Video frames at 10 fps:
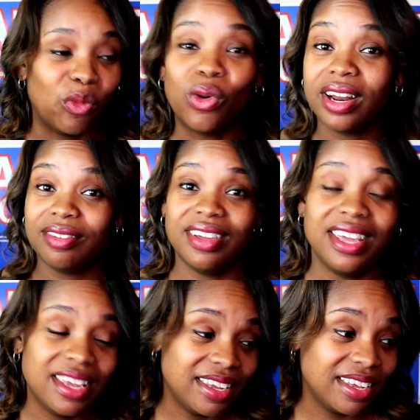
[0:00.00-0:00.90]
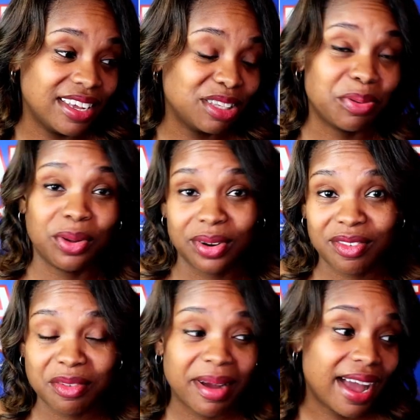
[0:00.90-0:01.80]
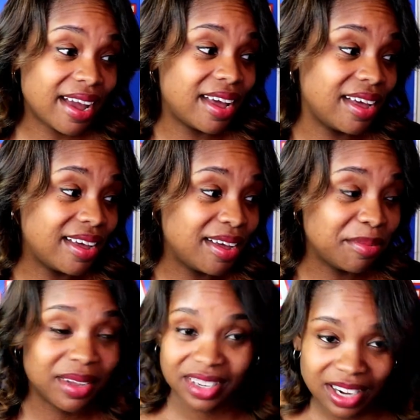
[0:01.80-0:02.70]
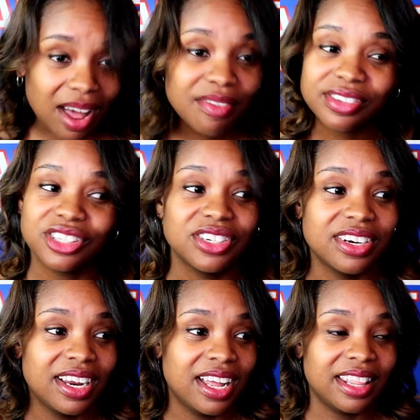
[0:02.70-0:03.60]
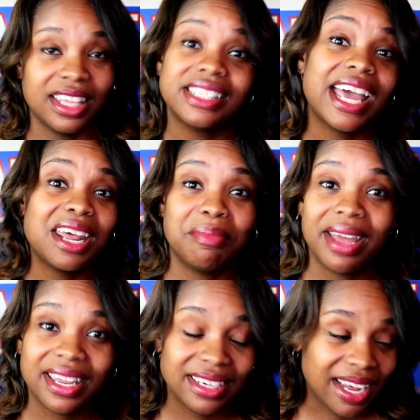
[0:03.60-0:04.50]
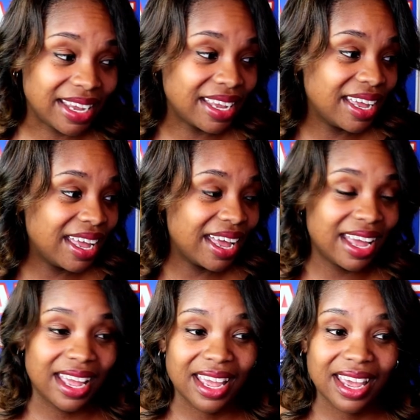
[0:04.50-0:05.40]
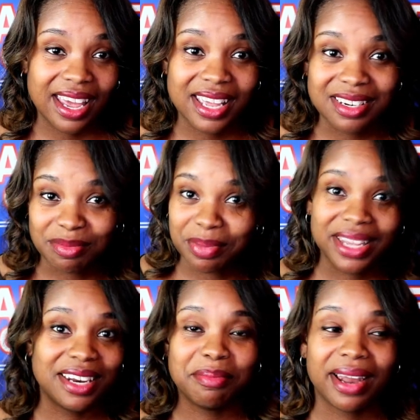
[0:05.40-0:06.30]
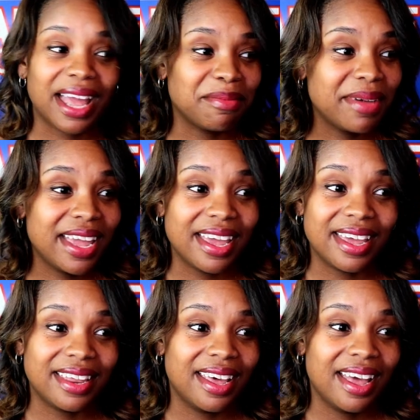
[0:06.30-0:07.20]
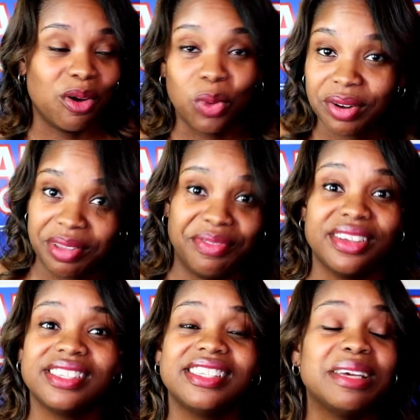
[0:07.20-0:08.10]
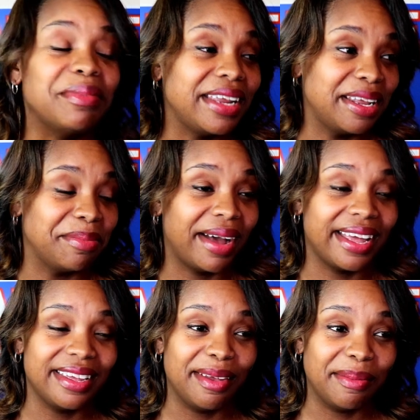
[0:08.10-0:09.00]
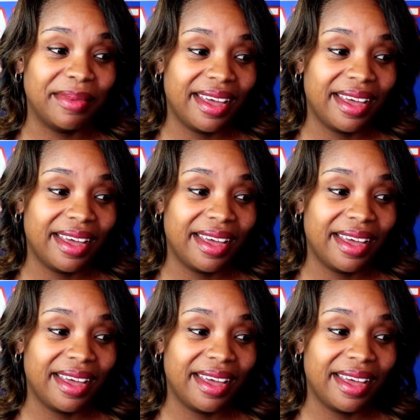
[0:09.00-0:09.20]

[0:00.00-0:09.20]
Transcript: What if he gets pulled over by an officer that's had a bad day? And being a black man, what if he feels intimidated by him?